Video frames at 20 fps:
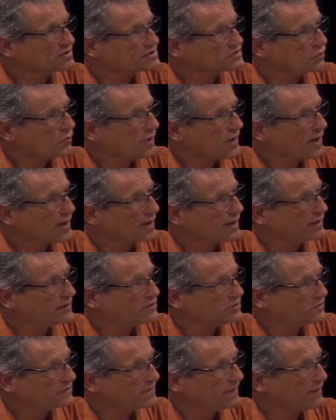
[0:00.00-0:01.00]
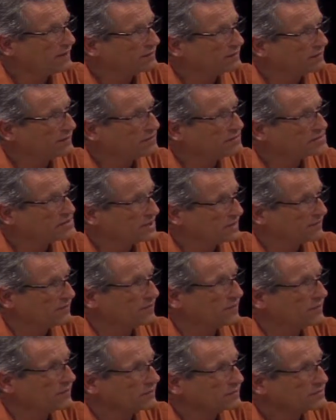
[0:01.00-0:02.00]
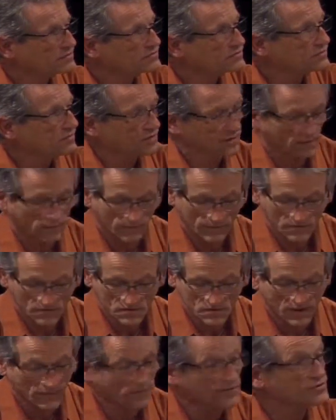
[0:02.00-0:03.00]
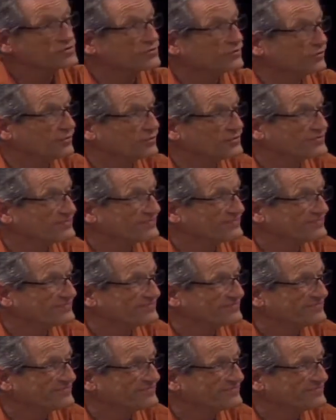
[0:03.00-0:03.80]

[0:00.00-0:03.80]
us why you founded Save Our uh, Save Our Schools. Yeah,